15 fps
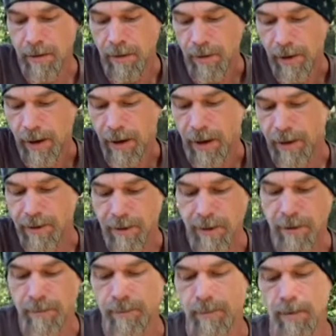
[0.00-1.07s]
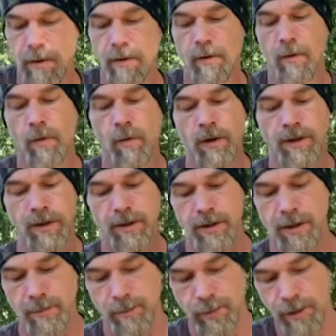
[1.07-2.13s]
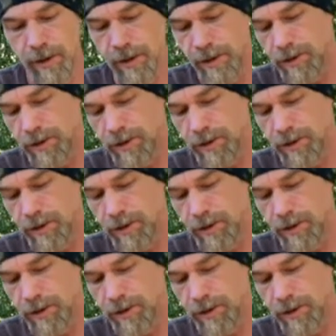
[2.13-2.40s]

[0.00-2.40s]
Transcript: that once it is completely